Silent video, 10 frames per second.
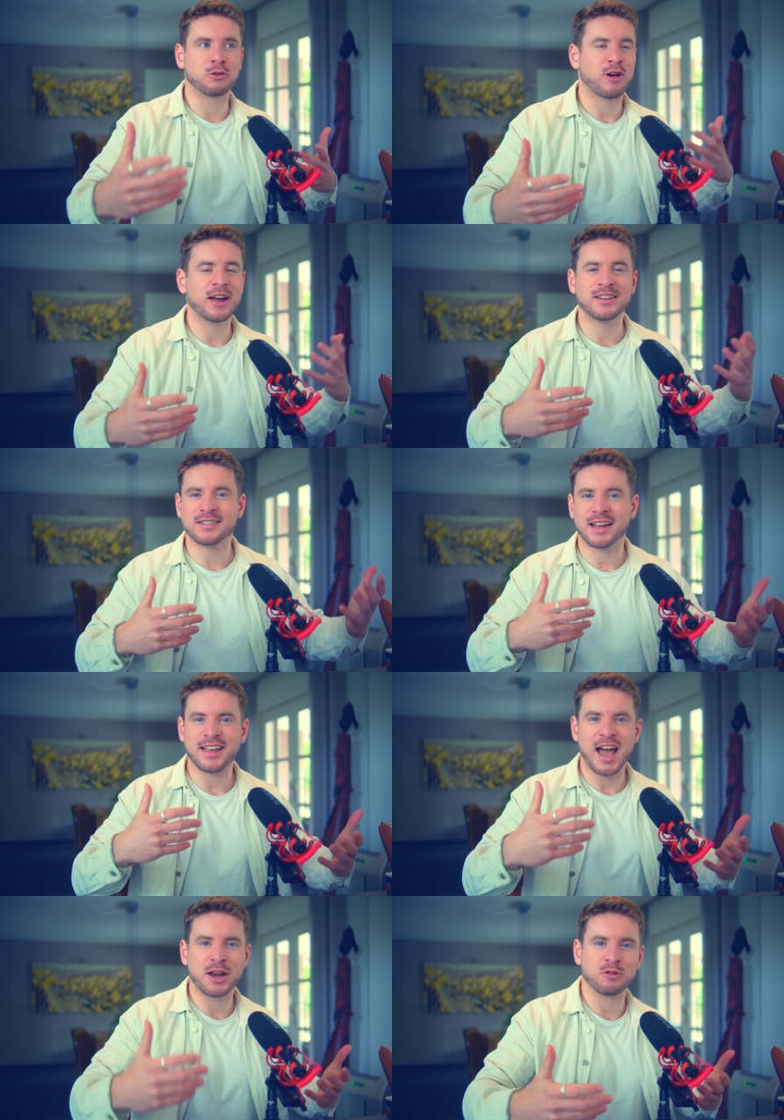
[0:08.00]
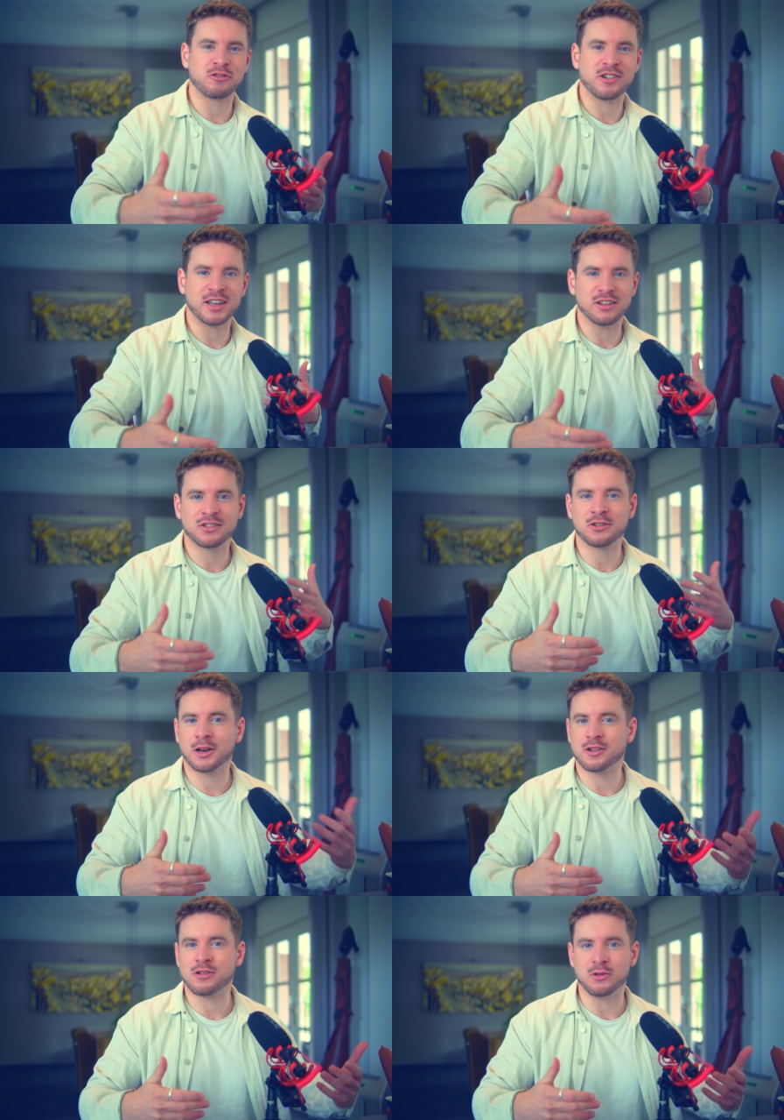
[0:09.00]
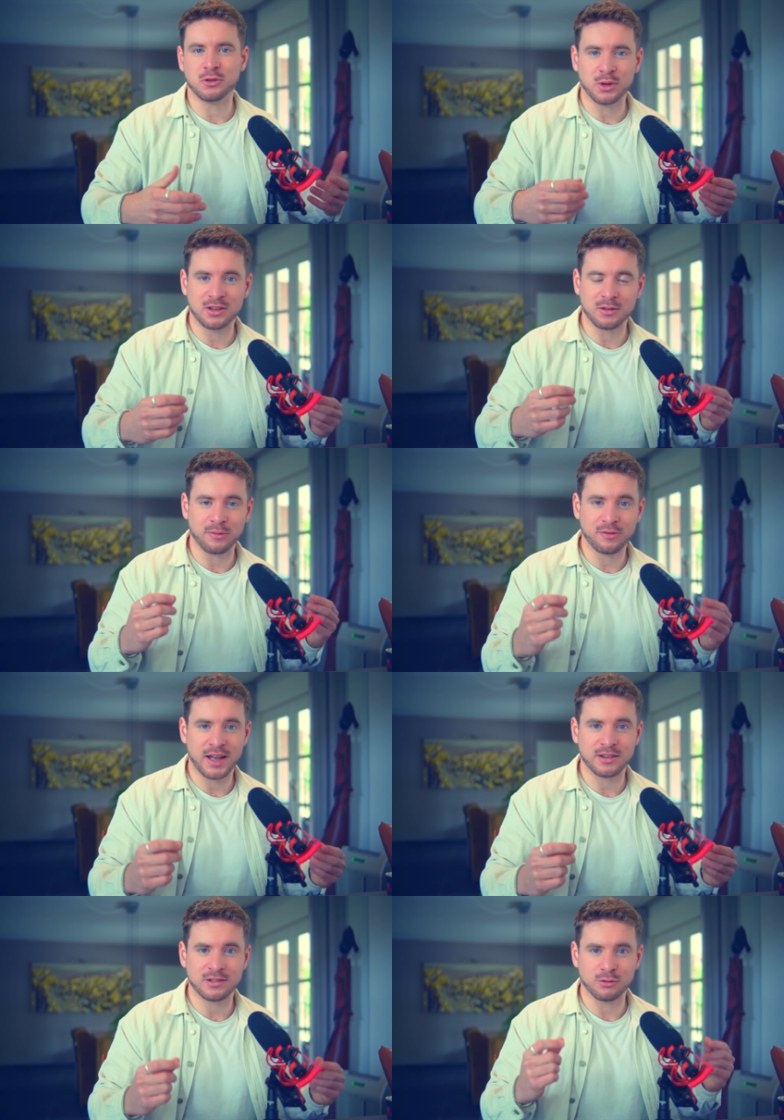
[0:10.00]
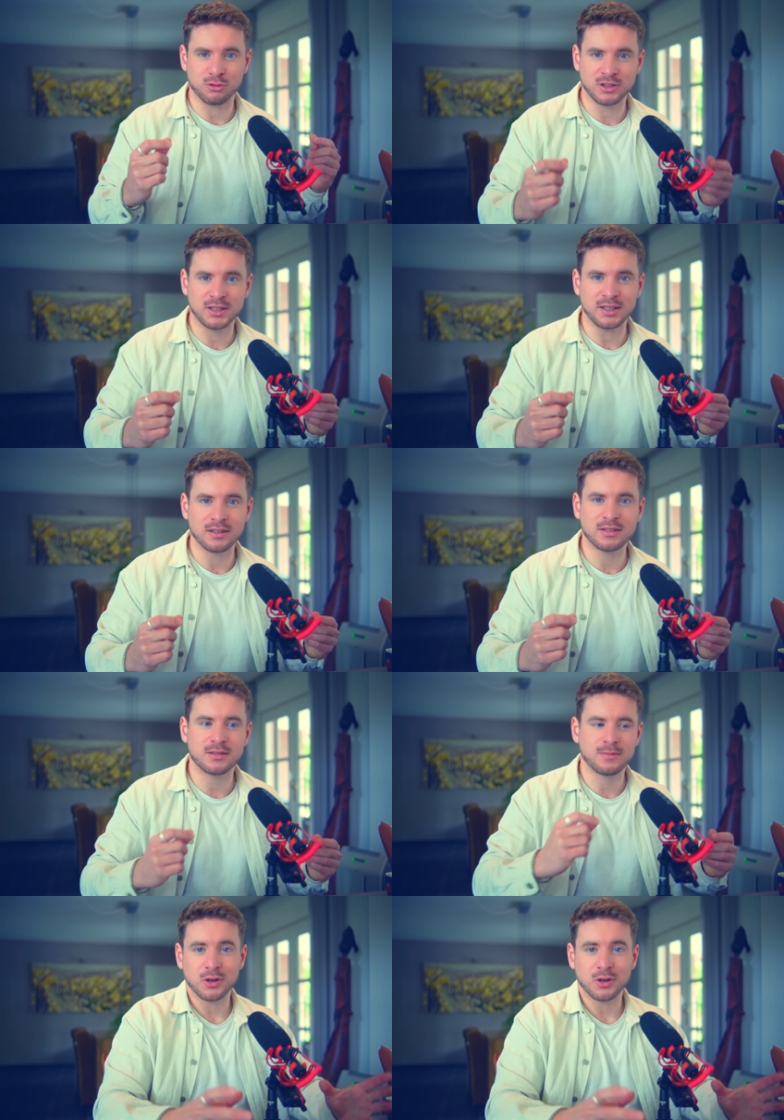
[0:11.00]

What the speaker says: grind set energy in solitude with some fancy routines.